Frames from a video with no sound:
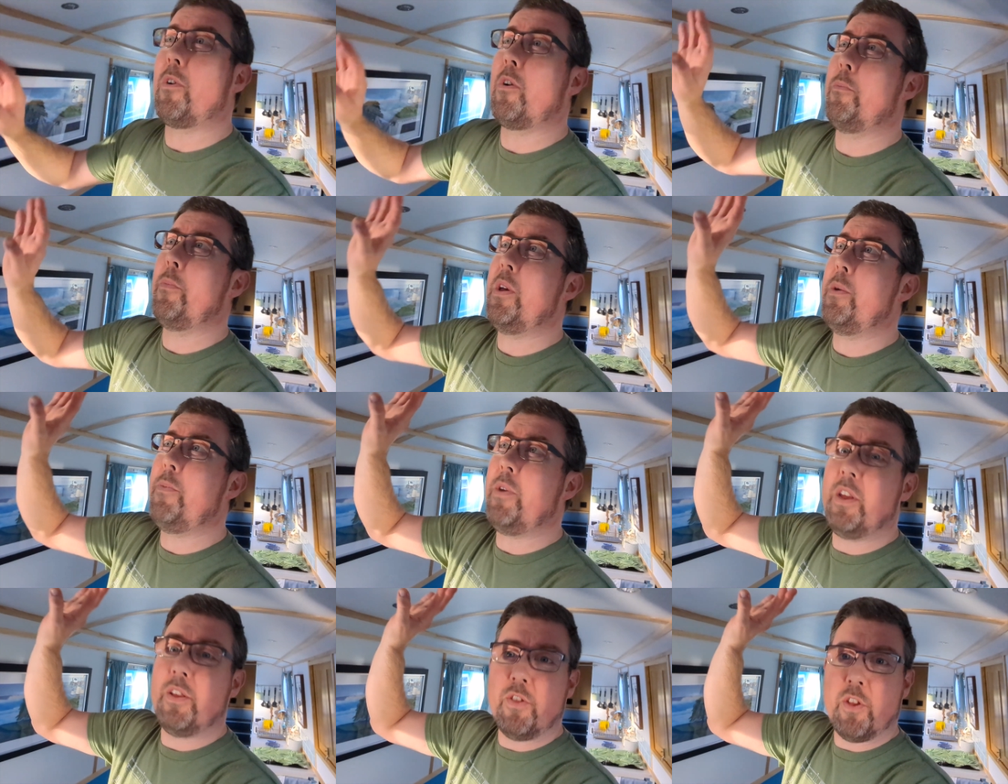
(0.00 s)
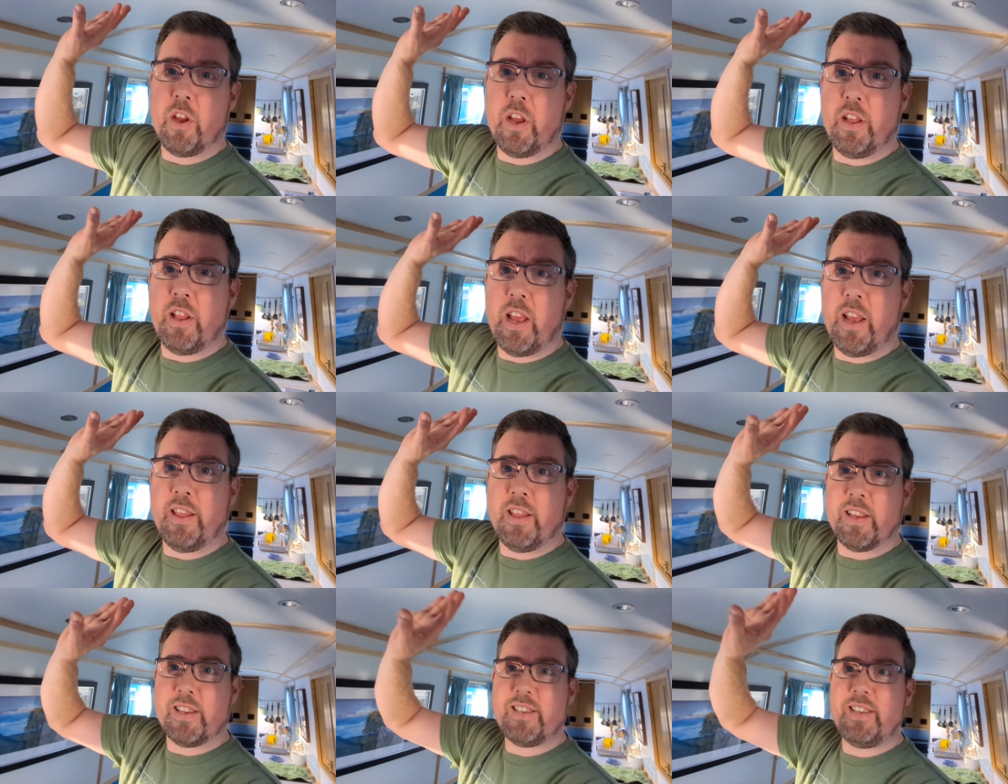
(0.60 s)
or maybe in the in,
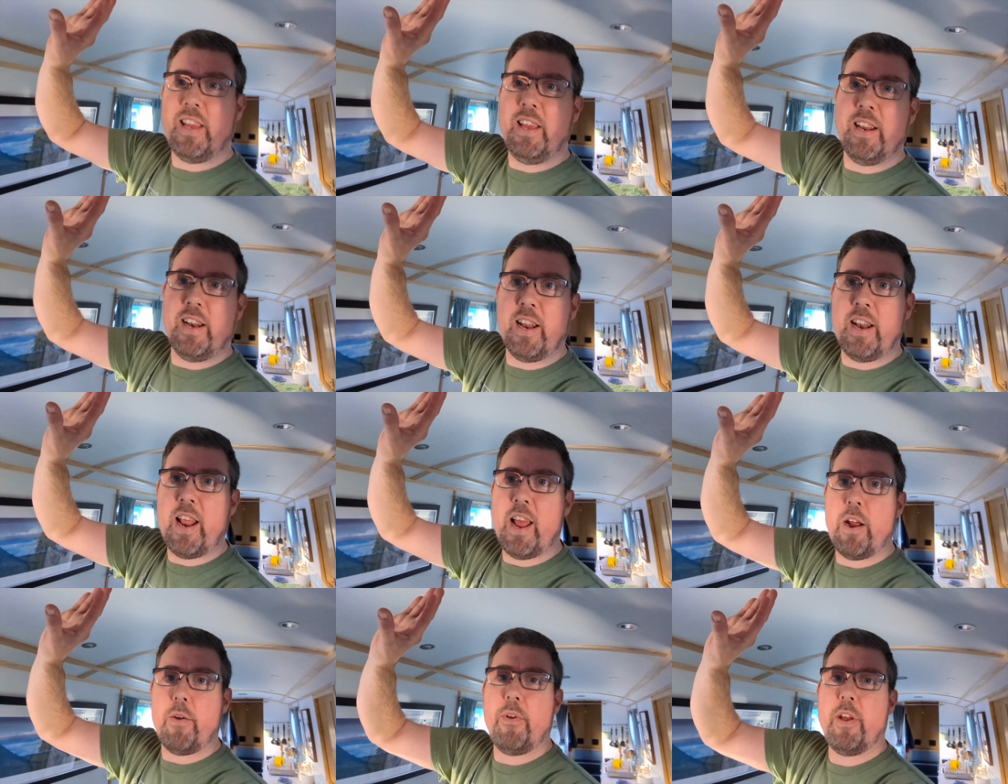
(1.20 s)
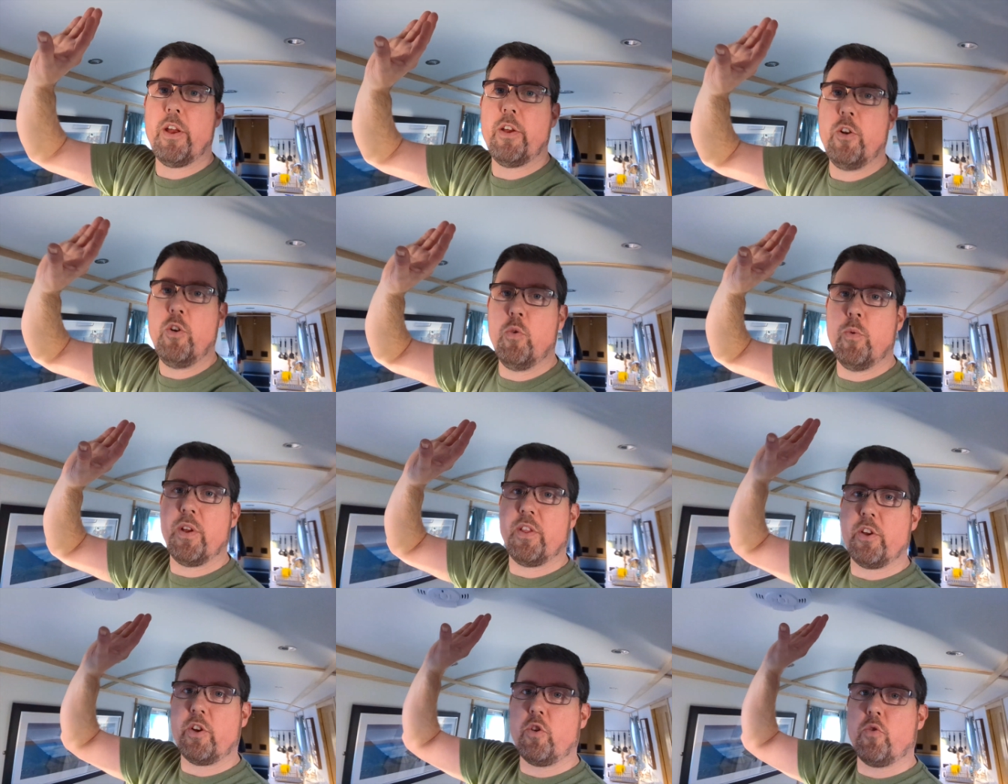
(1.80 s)
in the ceiling area, you know,
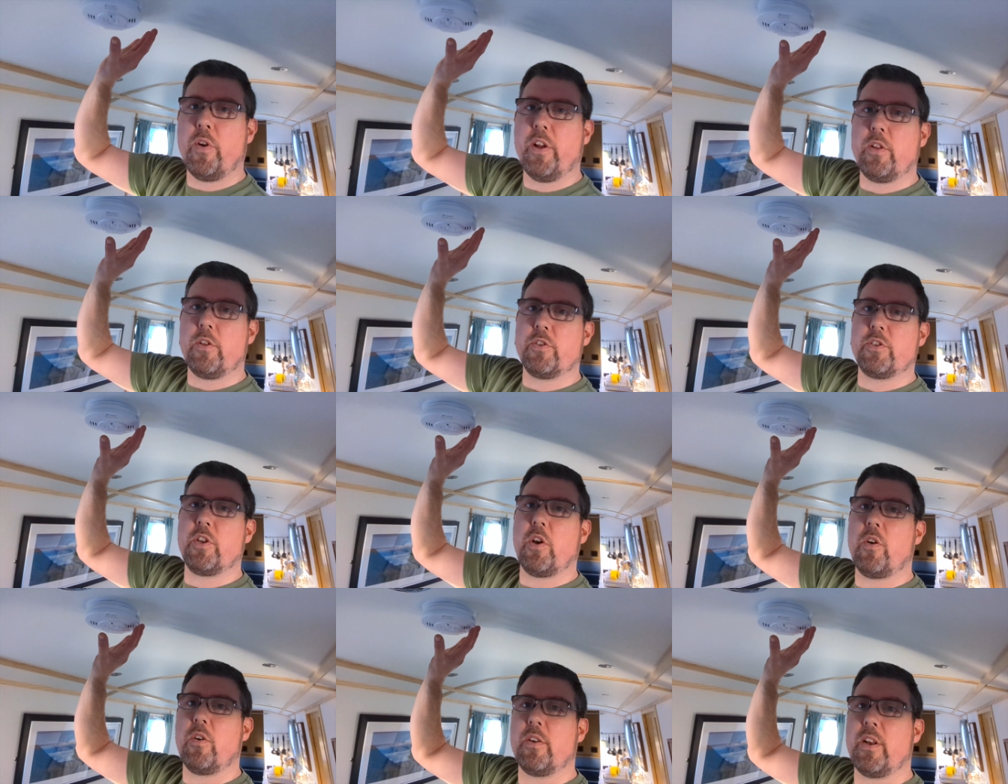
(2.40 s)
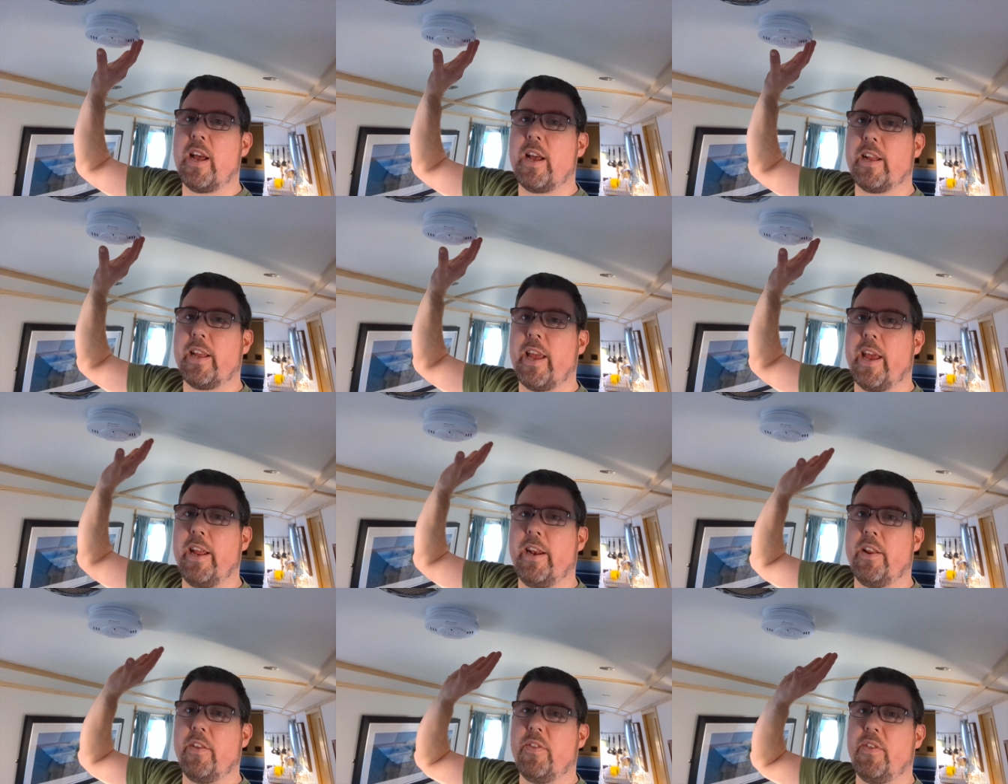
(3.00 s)
where the grills are and that
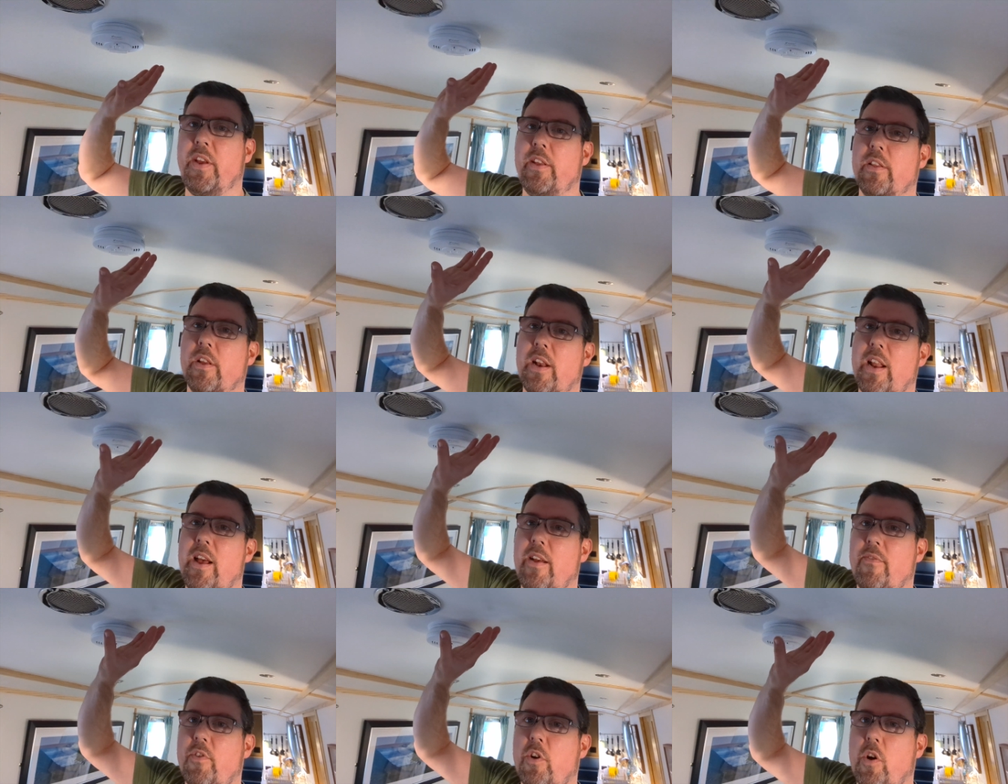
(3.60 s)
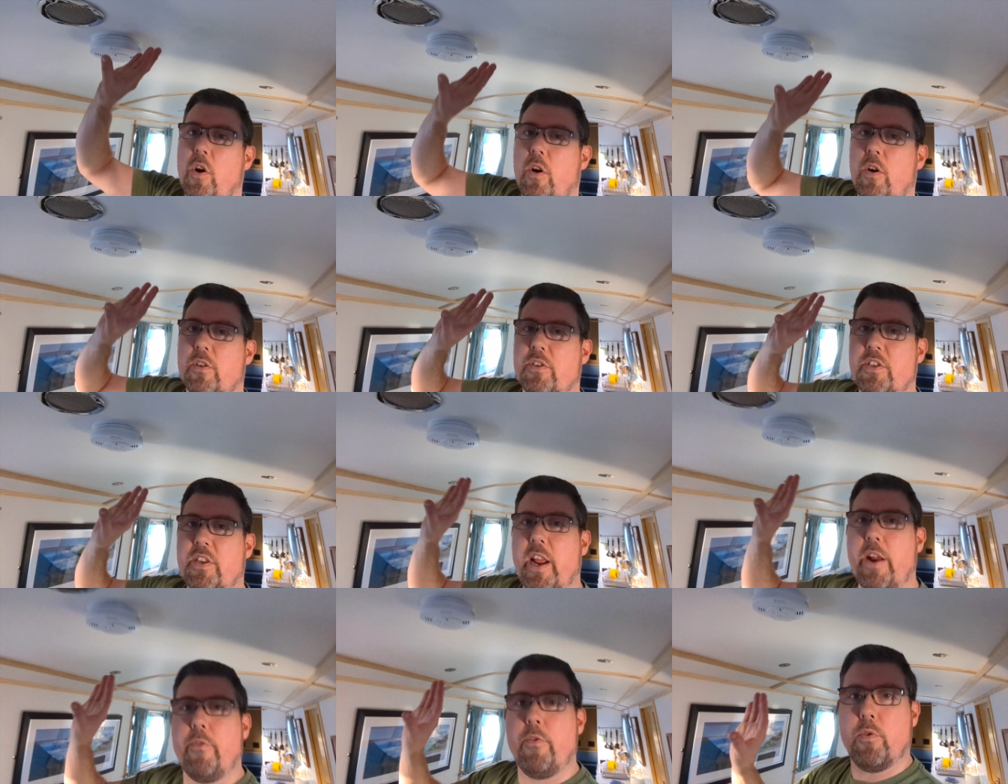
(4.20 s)
kind of thing. They'll have car
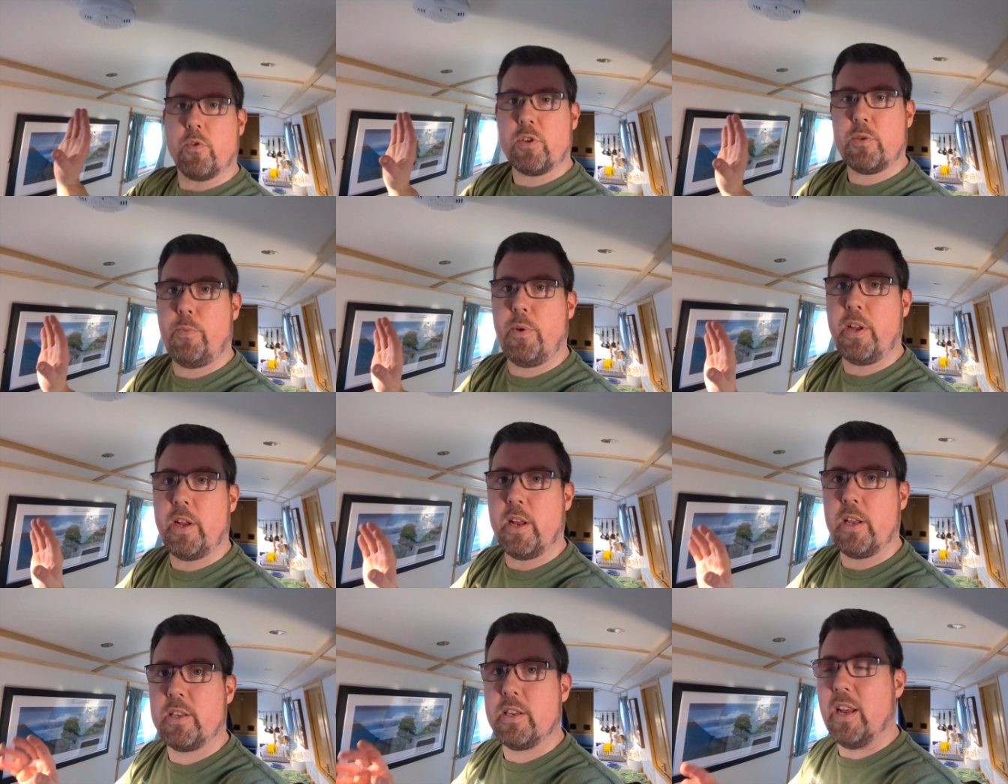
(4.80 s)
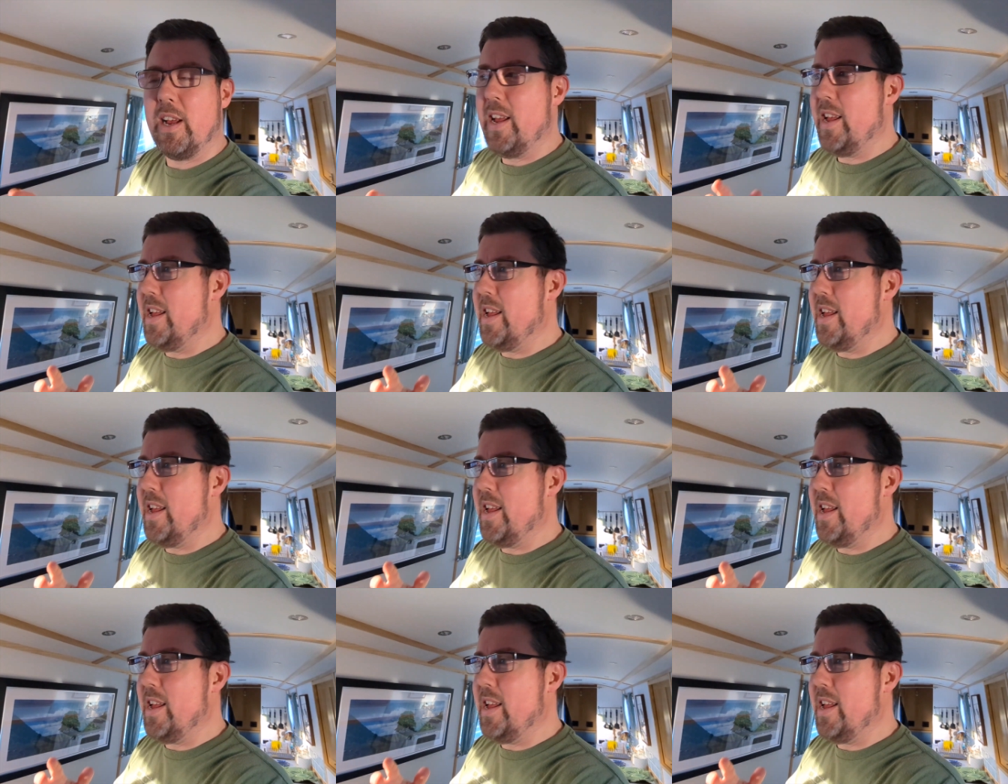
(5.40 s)
stereo speakers.